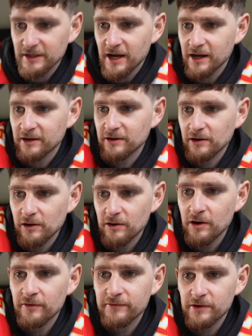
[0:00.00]
I can
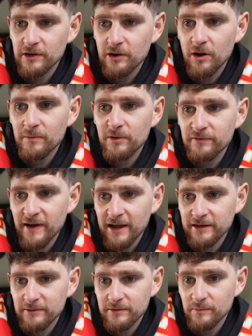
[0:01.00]
offer a lot more
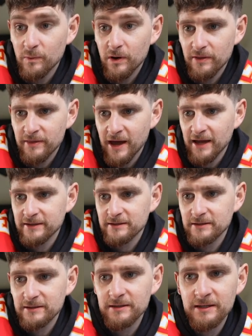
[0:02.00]
value than what that
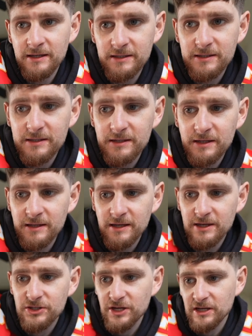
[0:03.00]
is in the
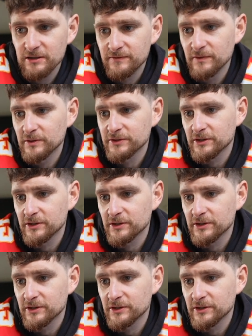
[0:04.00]
exchange for.